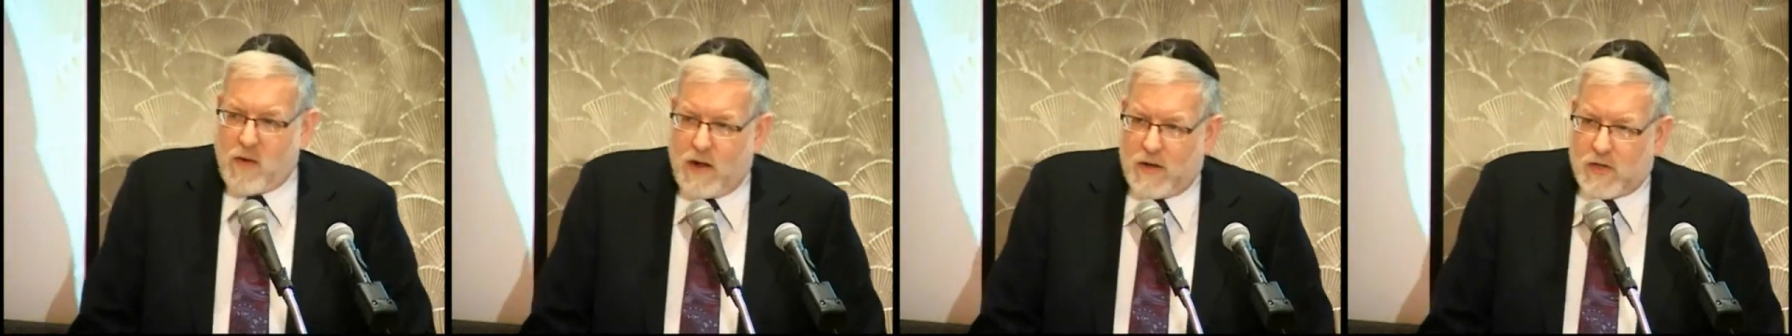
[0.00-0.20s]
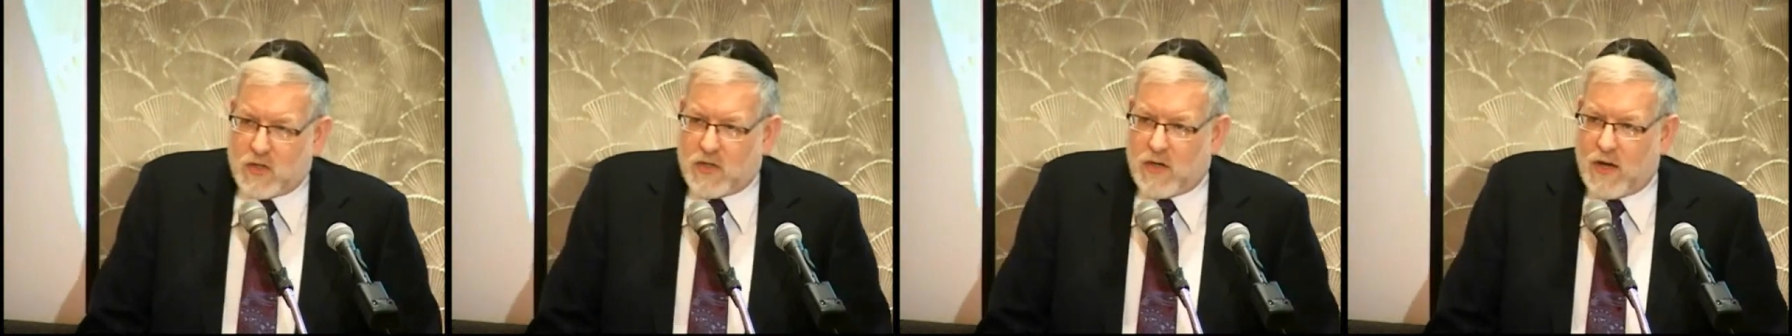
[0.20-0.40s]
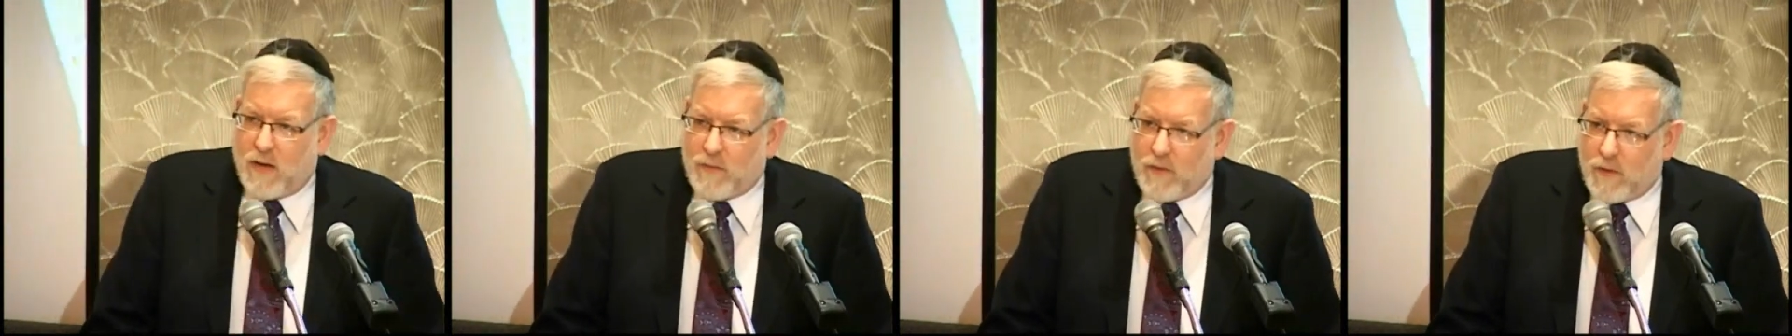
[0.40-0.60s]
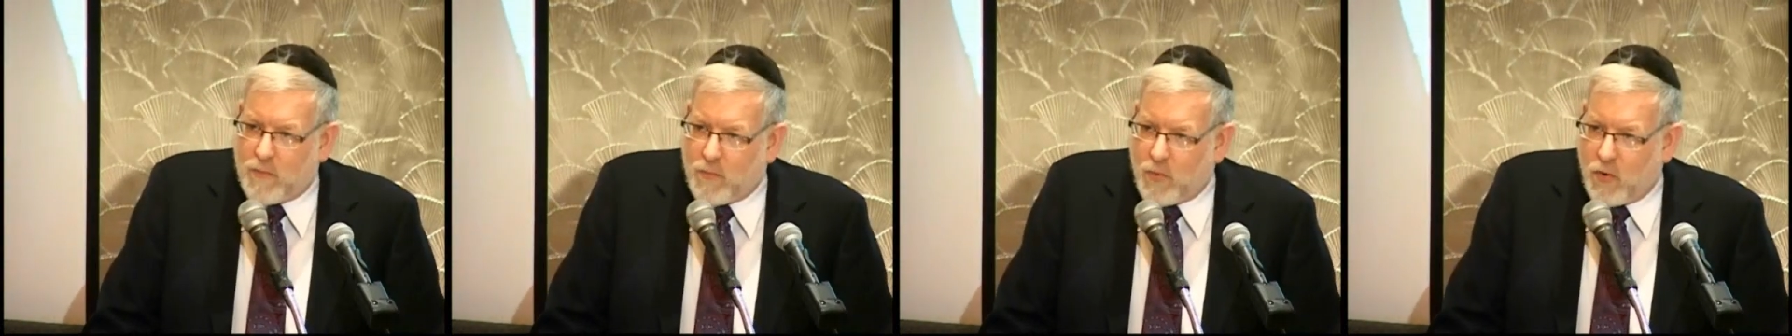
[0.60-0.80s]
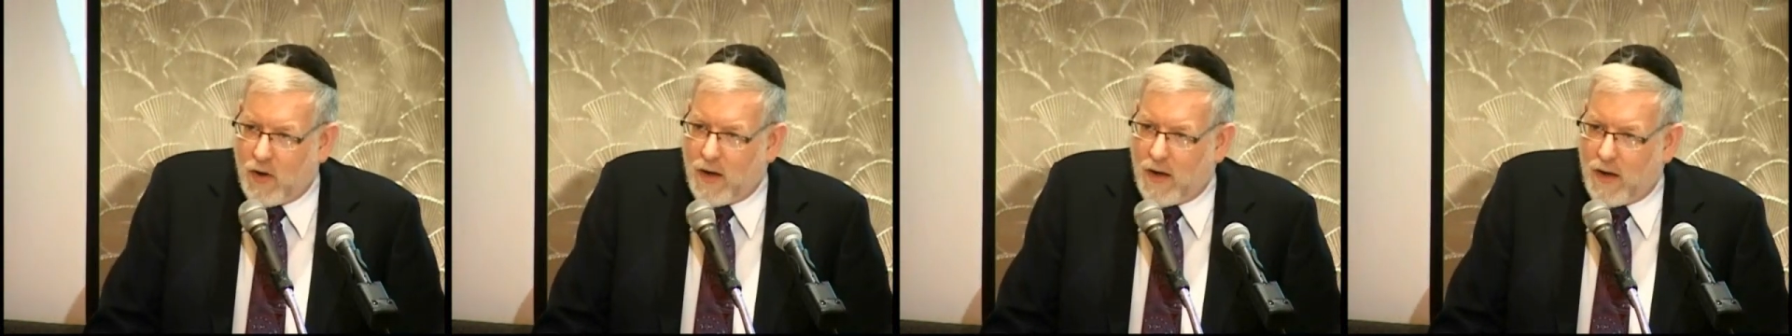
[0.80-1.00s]
much, tell them to
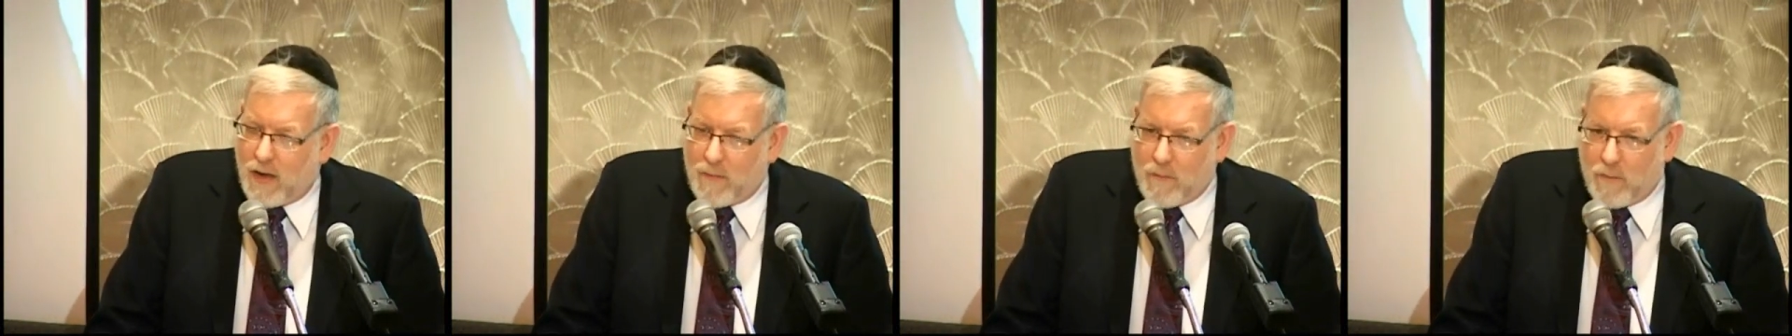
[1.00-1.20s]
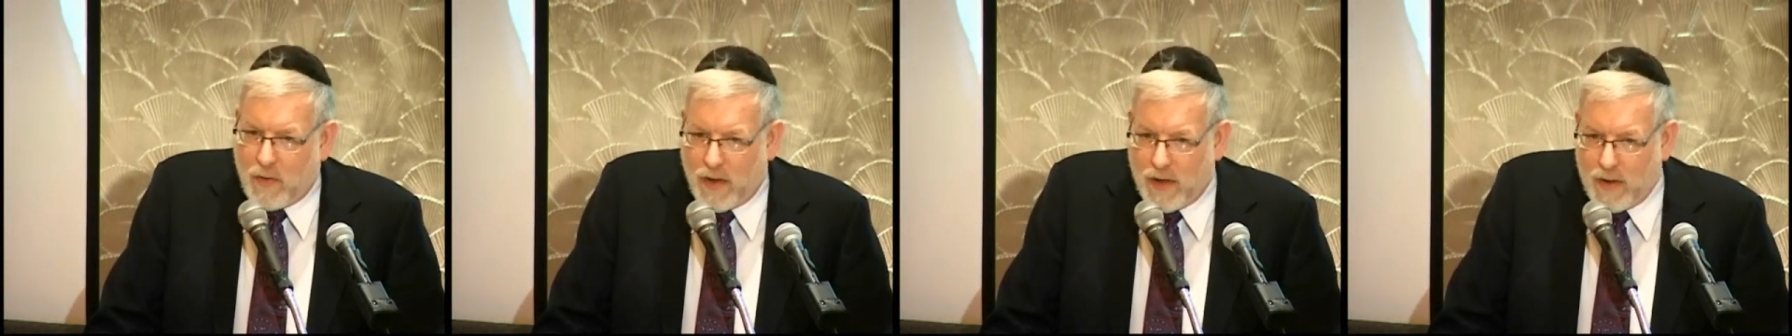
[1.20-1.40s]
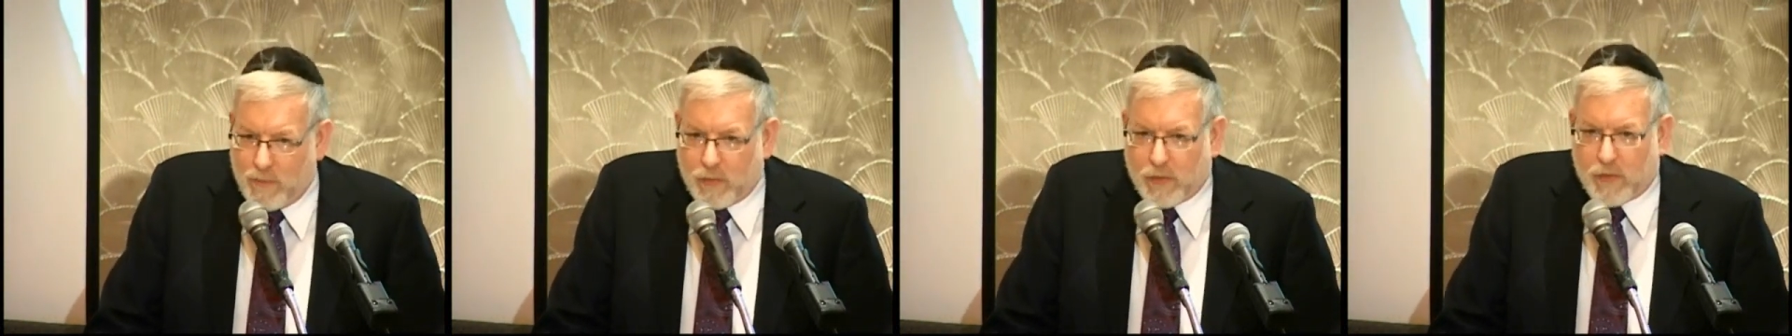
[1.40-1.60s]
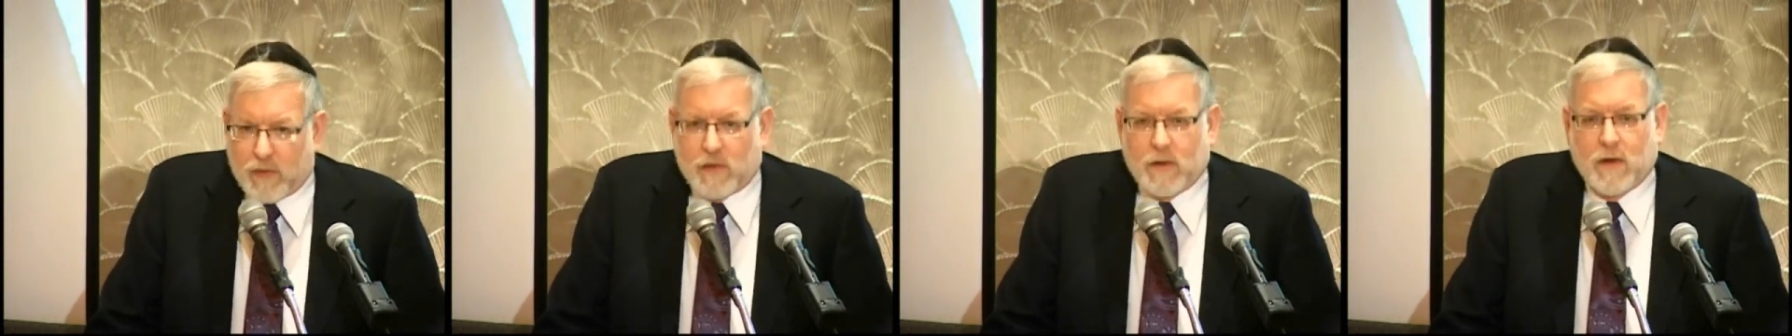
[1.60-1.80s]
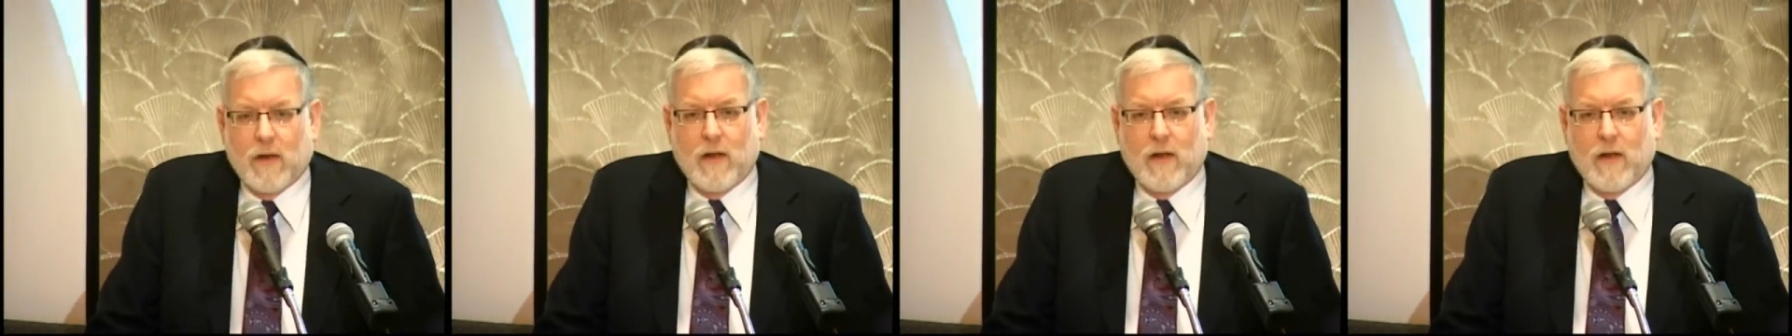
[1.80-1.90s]
put it on paper.